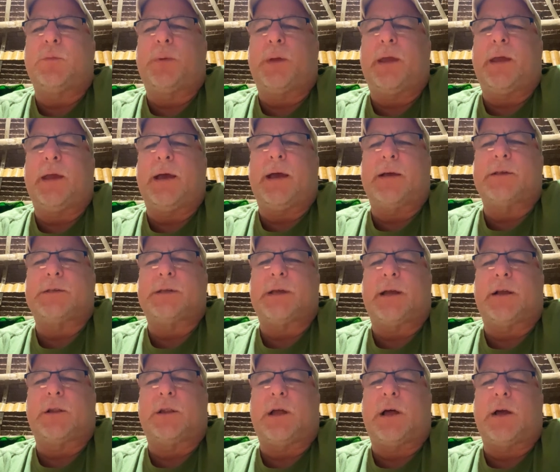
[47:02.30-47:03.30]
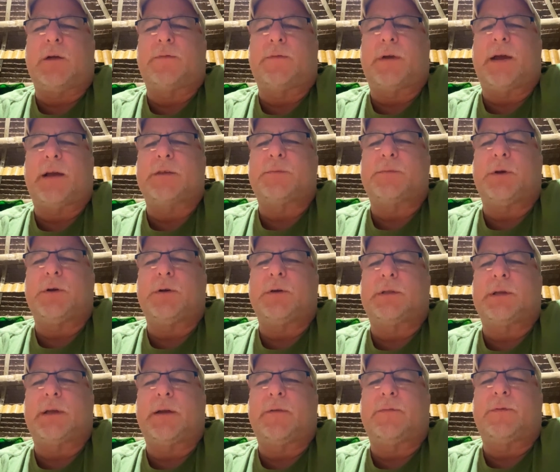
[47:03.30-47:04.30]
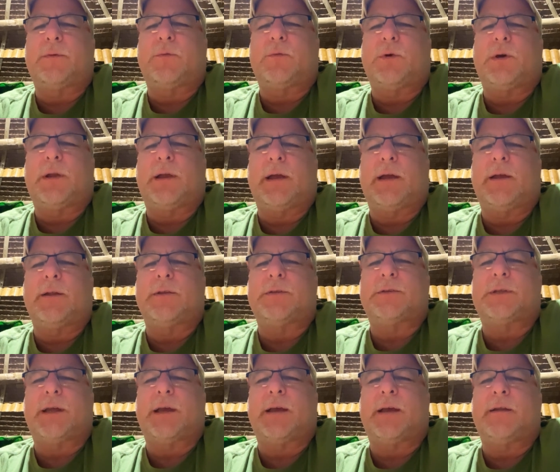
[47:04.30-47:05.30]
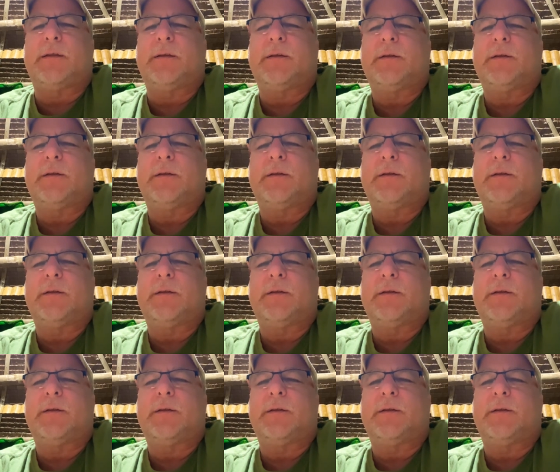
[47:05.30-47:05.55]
PX at Clark for ex-military, from what I understand.